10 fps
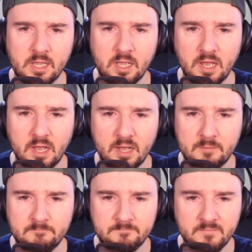
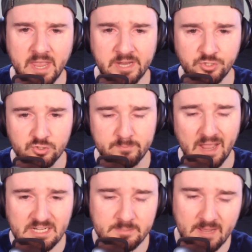Um, Angels
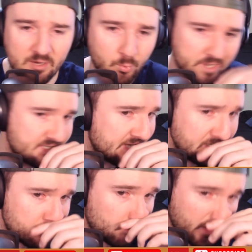back-to-back wins
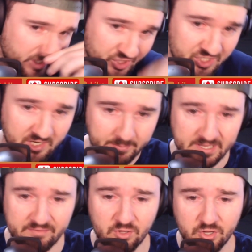against the Rangers. I mean,
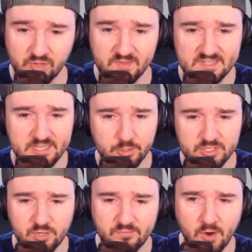they've looked good in this series
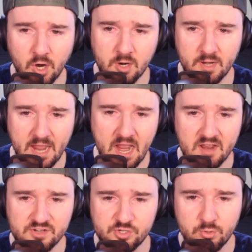so far, 8
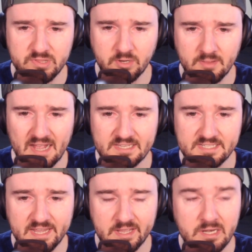and 2 in their last
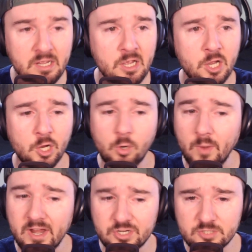10.
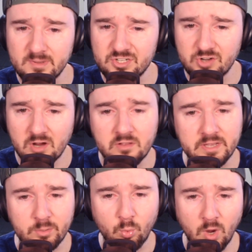Rangers been
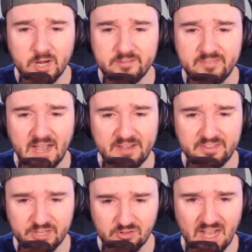struggling, 1 and 5 in
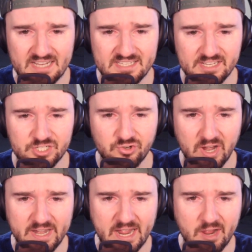their last 6 right
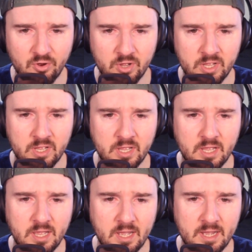now.
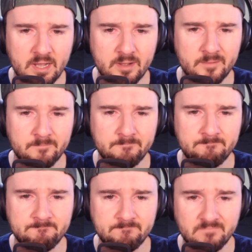Um
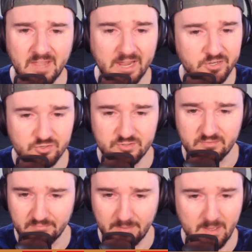Angels
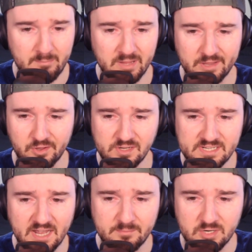they've been playing good.
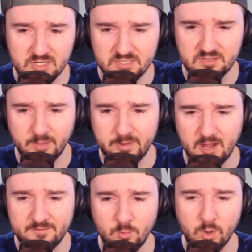Detmers coming
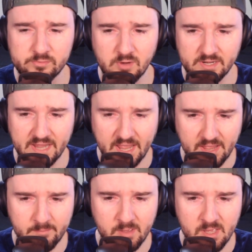off a one-run game.